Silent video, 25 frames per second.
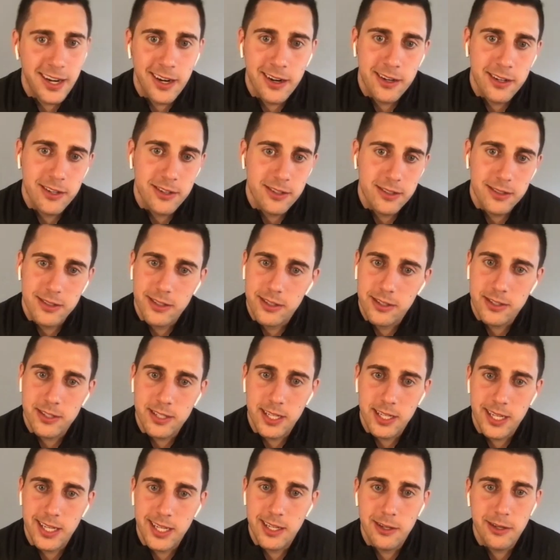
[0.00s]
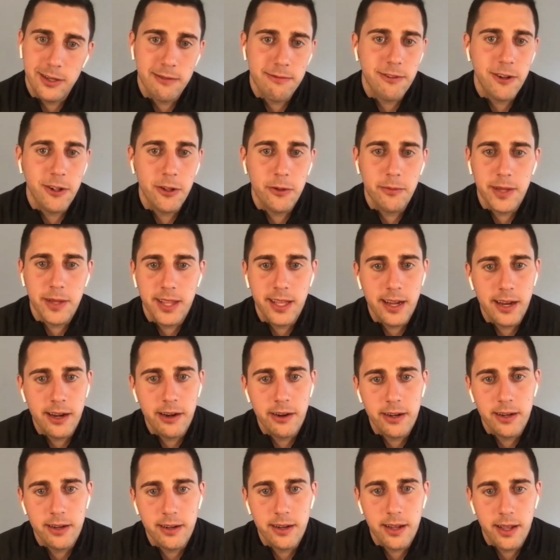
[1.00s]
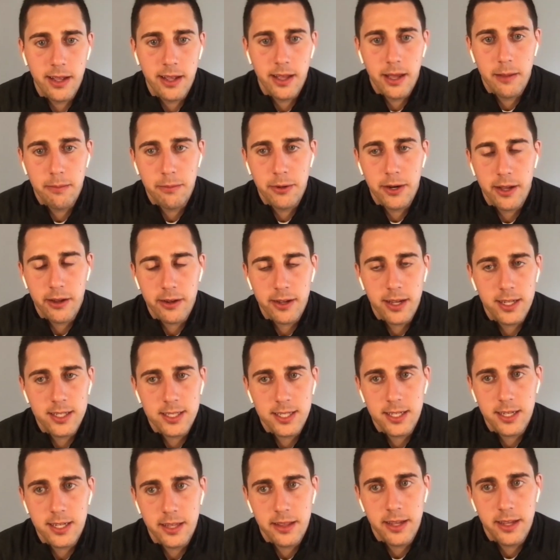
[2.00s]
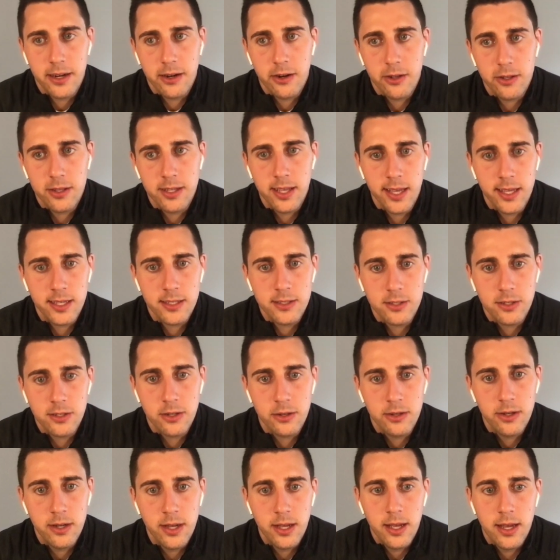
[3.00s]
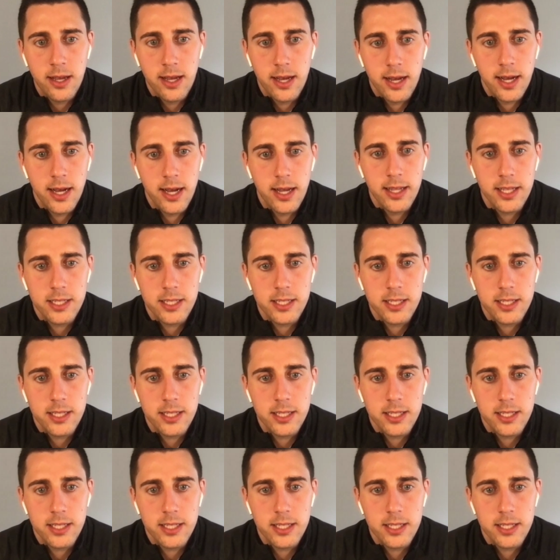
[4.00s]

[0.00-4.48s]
You'll, you'll see it. You can follow me there. And I, I put out content on there all day. So uh, that's